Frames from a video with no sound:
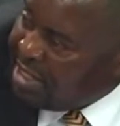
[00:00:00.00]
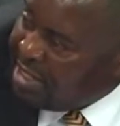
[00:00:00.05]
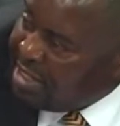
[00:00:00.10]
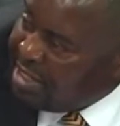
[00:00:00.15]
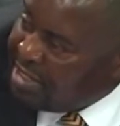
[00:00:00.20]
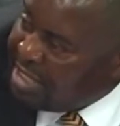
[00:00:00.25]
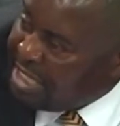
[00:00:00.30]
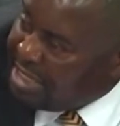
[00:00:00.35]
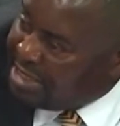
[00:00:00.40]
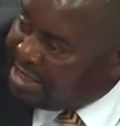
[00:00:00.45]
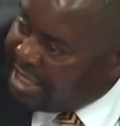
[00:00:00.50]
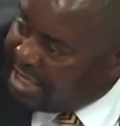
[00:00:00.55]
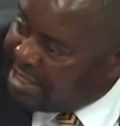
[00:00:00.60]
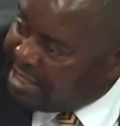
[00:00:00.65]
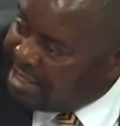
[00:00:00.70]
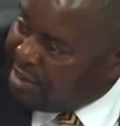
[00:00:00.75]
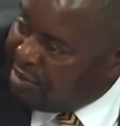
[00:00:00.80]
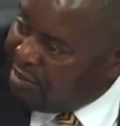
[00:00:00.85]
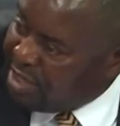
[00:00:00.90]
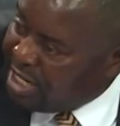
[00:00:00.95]
they take
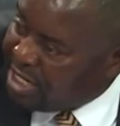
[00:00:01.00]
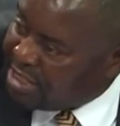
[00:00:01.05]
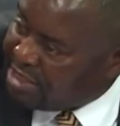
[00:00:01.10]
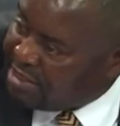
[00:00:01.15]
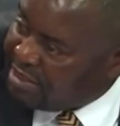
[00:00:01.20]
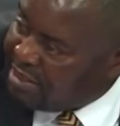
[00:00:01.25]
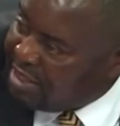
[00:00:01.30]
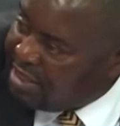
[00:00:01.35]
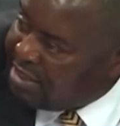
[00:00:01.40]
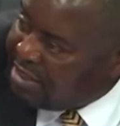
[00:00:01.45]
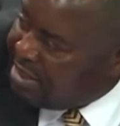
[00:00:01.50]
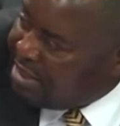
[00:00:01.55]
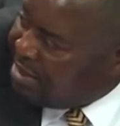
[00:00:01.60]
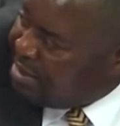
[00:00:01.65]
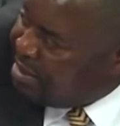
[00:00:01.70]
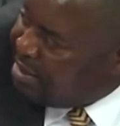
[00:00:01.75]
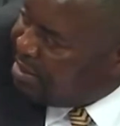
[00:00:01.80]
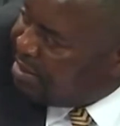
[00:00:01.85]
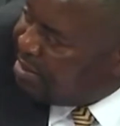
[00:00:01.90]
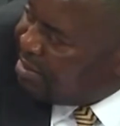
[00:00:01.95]
the ownership,
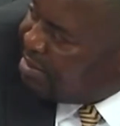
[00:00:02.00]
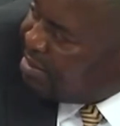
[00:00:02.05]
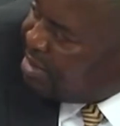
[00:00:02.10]
the